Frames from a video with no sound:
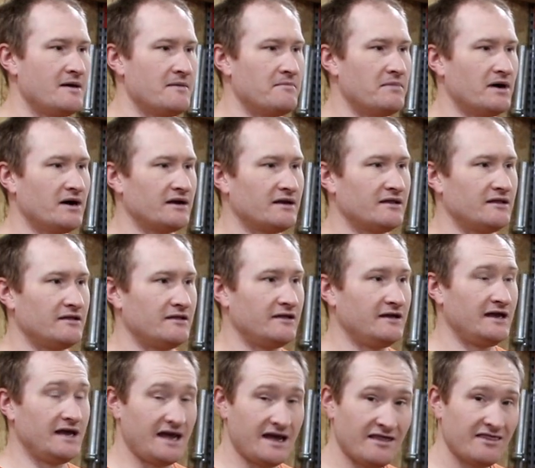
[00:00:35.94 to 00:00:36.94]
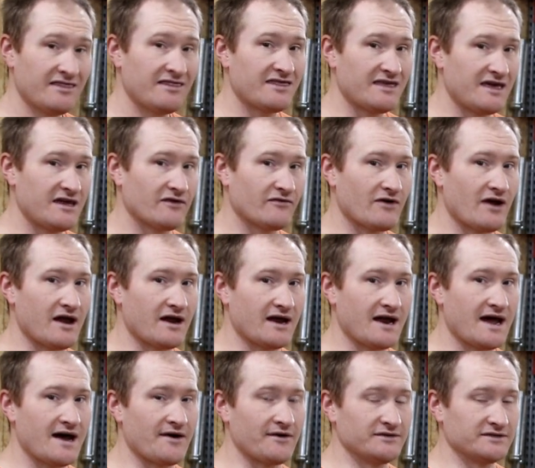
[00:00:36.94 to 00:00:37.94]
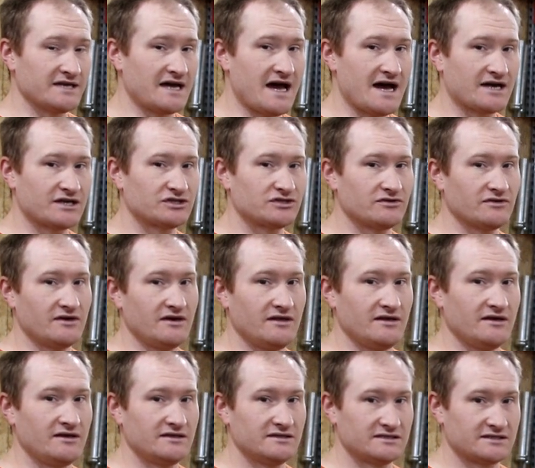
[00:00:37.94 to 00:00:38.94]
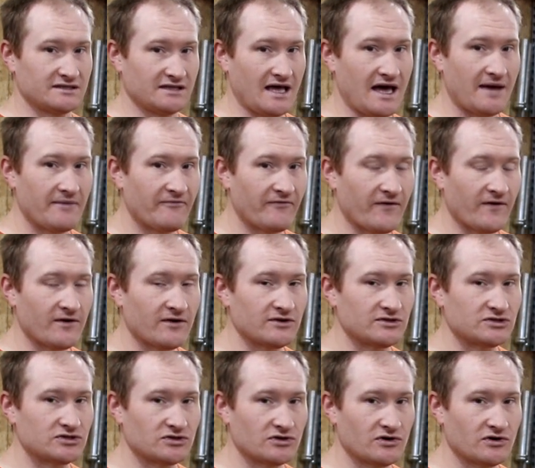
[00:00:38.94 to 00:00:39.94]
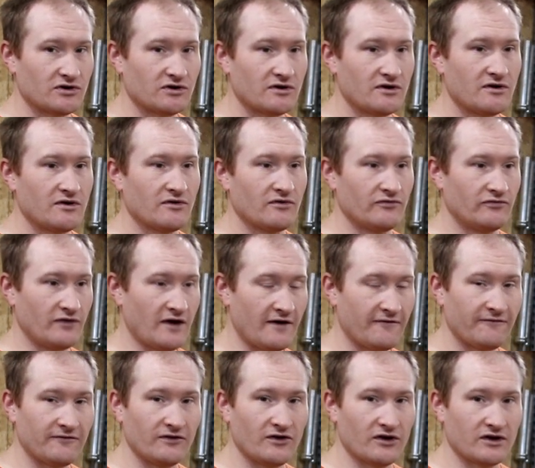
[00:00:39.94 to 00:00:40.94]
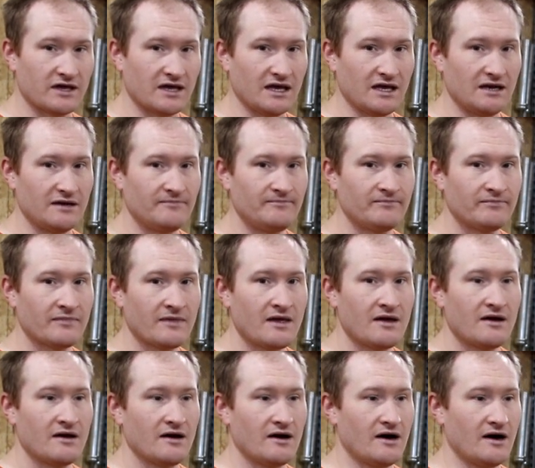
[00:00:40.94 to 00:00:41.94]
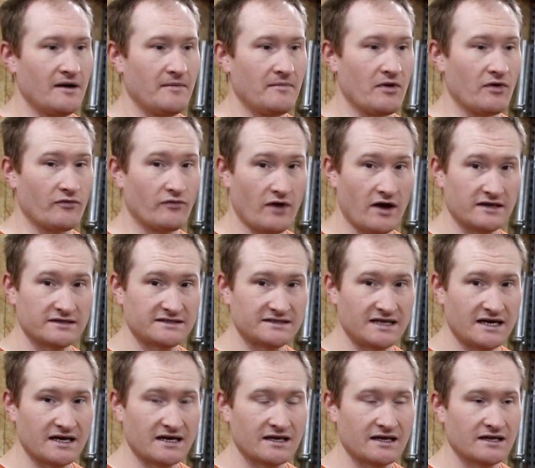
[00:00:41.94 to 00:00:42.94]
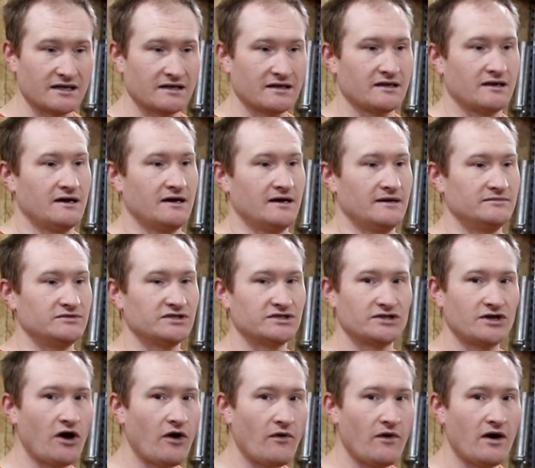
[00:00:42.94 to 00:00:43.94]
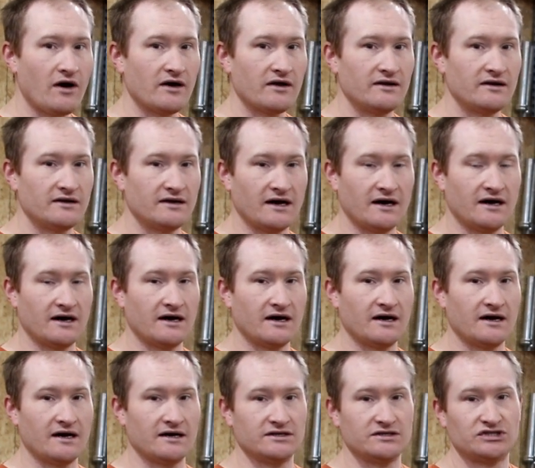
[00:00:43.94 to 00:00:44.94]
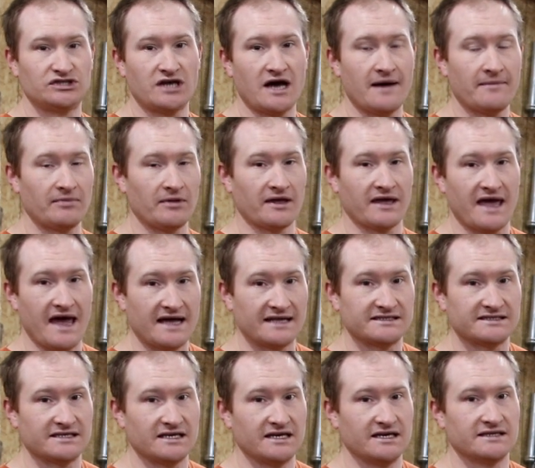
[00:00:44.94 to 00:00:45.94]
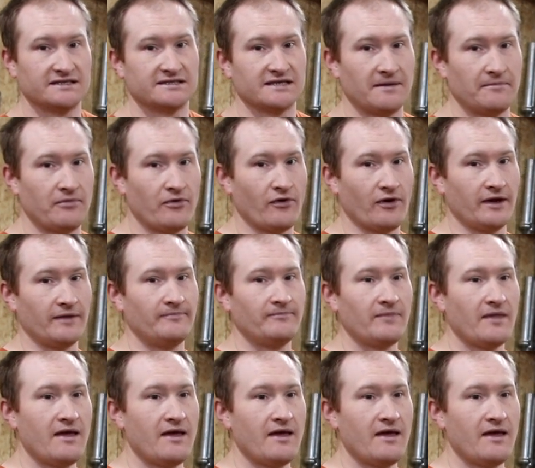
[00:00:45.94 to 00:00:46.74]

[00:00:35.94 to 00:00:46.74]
But the in thing right now is actually slab furniture, rough looking, um, rustic. Um, just go on a, a shop like Etsy at some point.